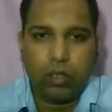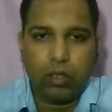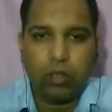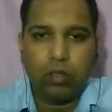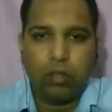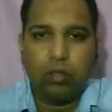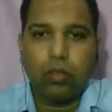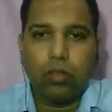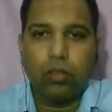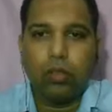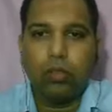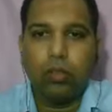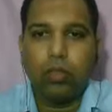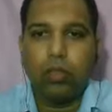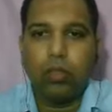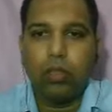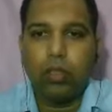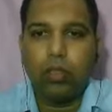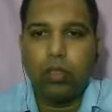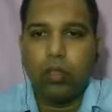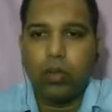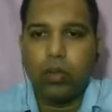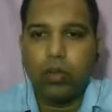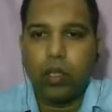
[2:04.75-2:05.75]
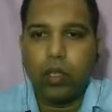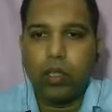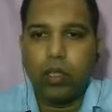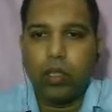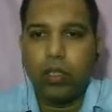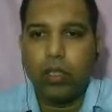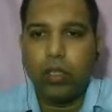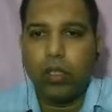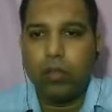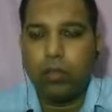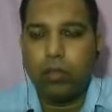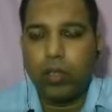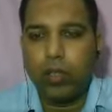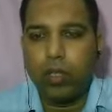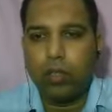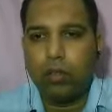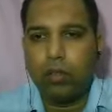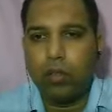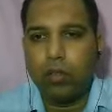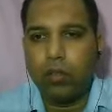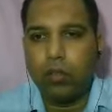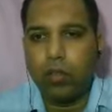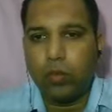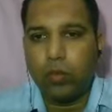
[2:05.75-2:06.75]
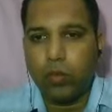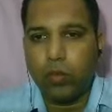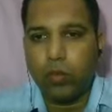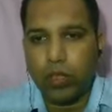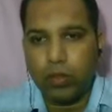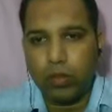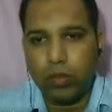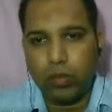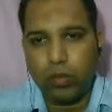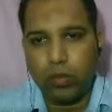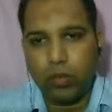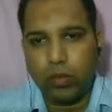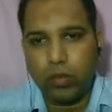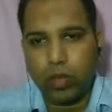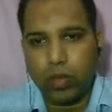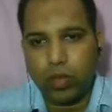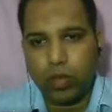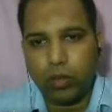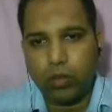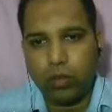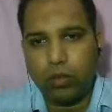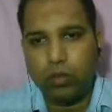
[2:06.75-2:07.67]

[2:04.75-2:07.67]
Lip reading: So, you are in a very compromised situation.